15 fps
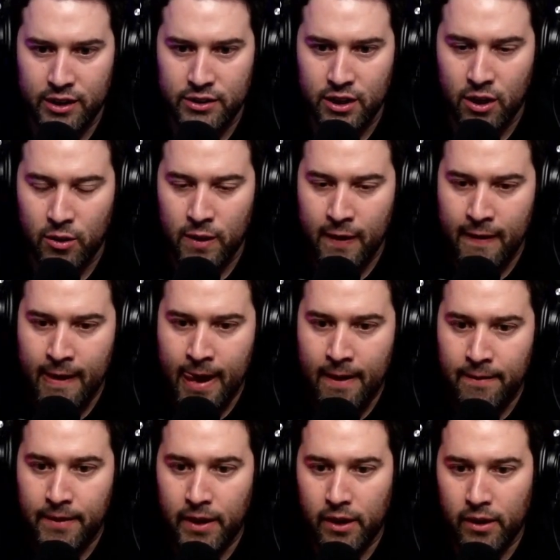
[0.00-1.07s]
So
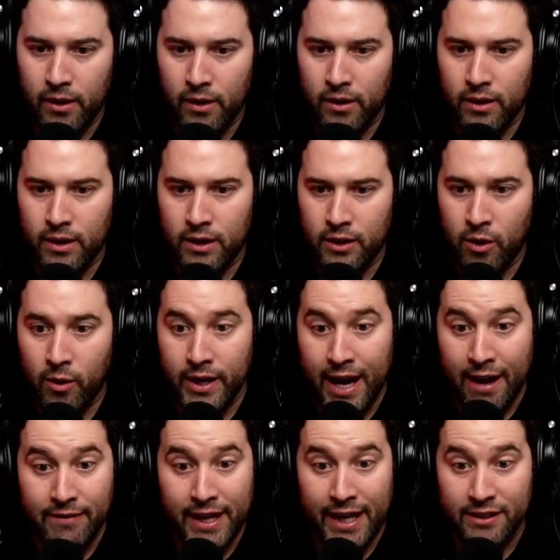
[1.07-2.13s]
they're going to
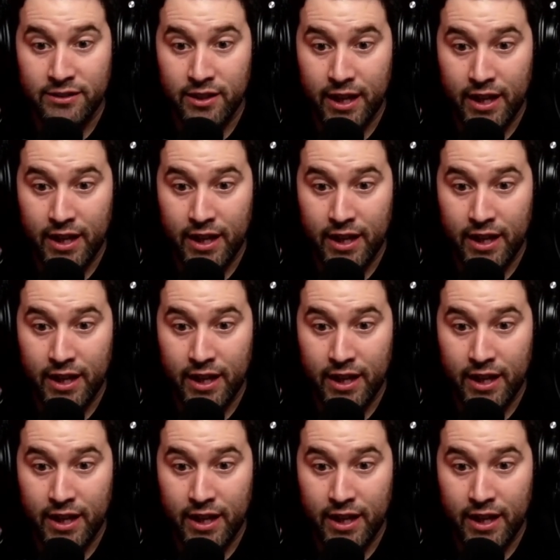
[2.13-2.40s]
have to answer